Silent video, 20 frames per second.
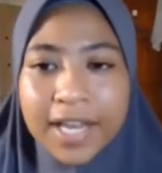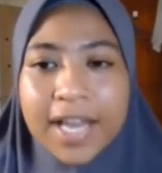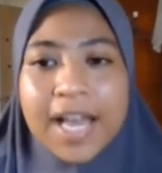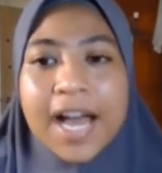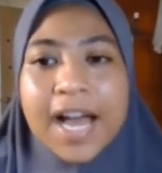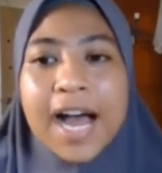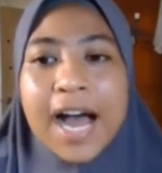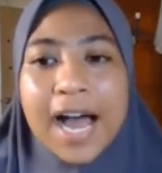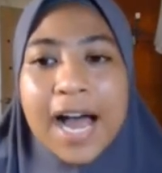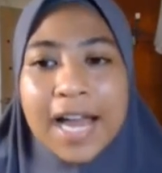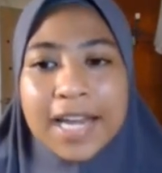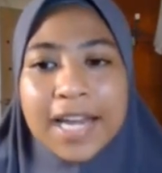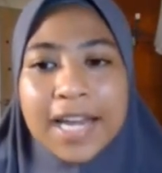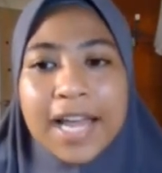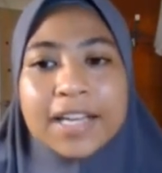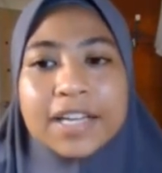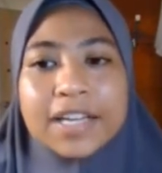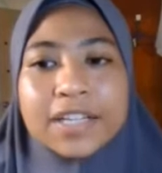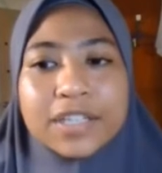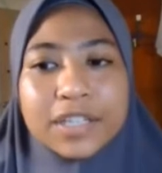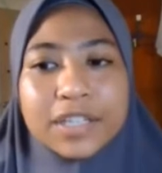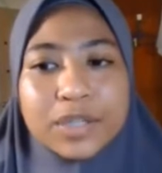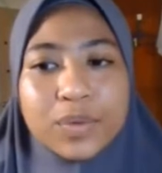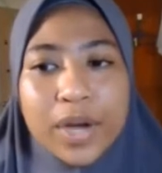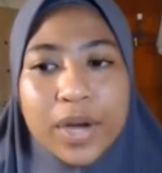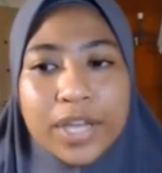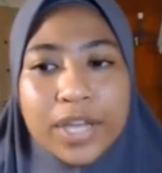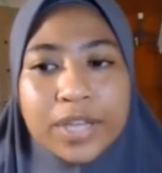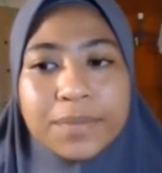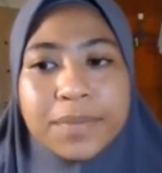highlight a
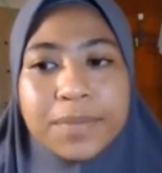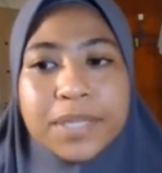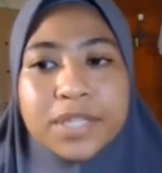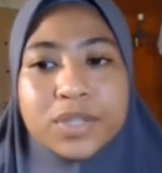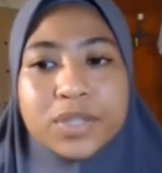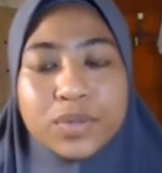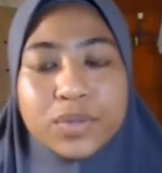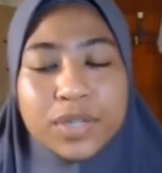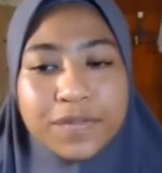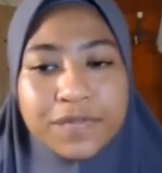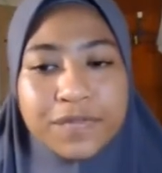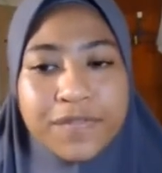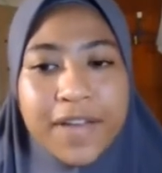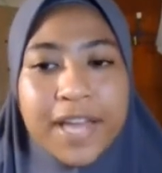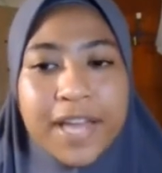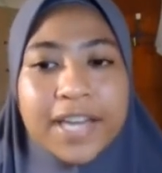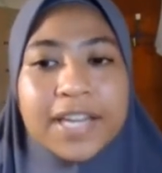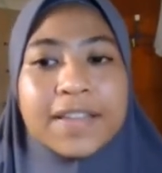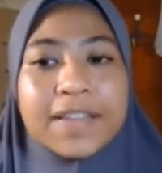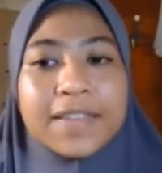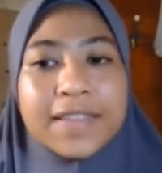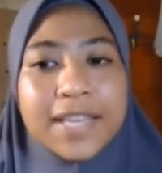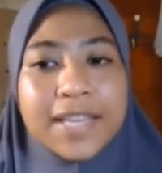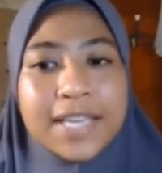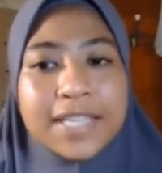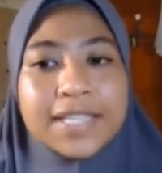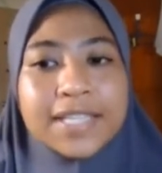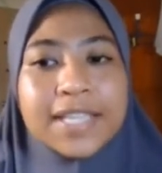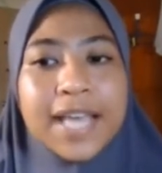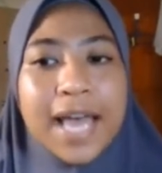requirement to defend these
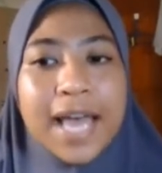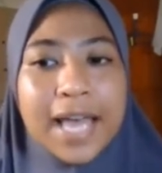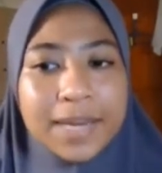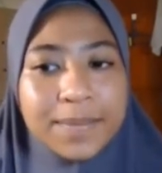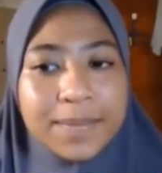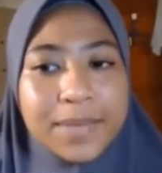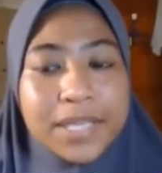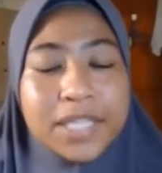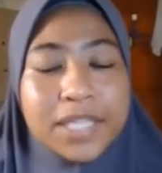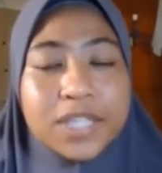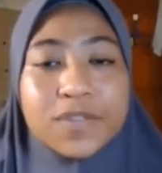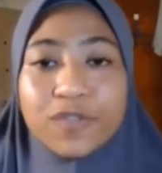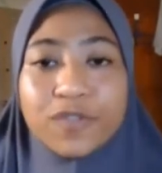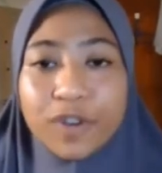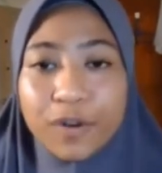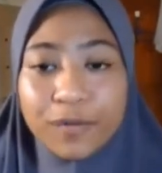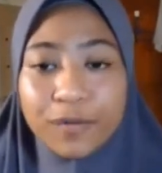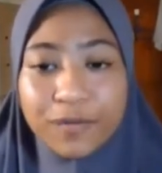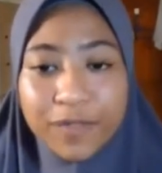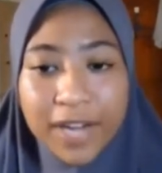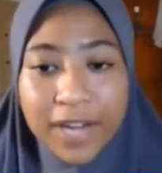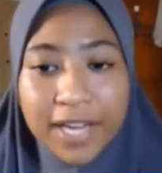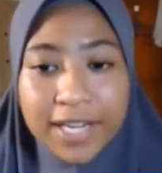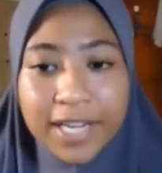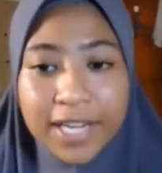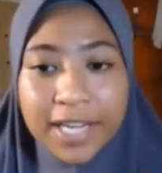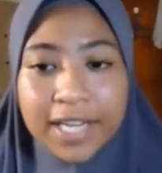elements from flooding,